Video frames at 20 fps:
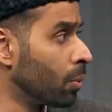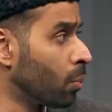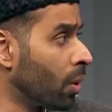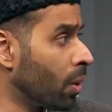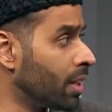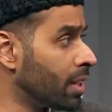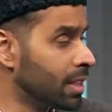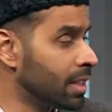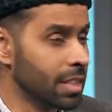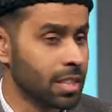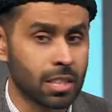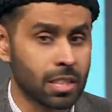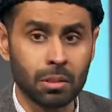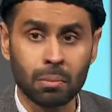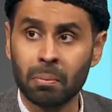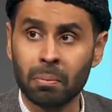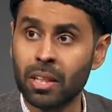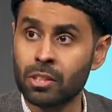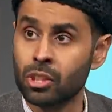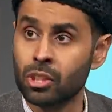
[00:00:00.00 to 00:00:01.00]
In one hadith,
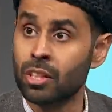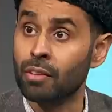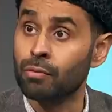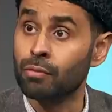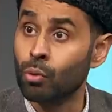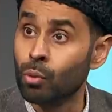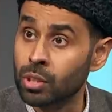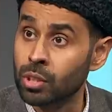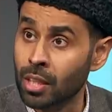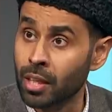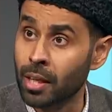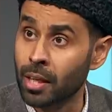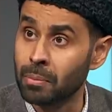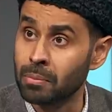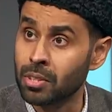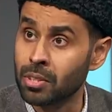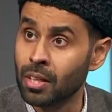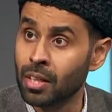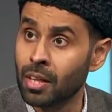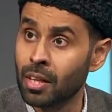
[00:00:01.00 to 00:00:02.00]
he mentioned it four
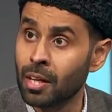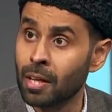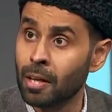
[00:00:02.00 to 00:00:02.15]
times,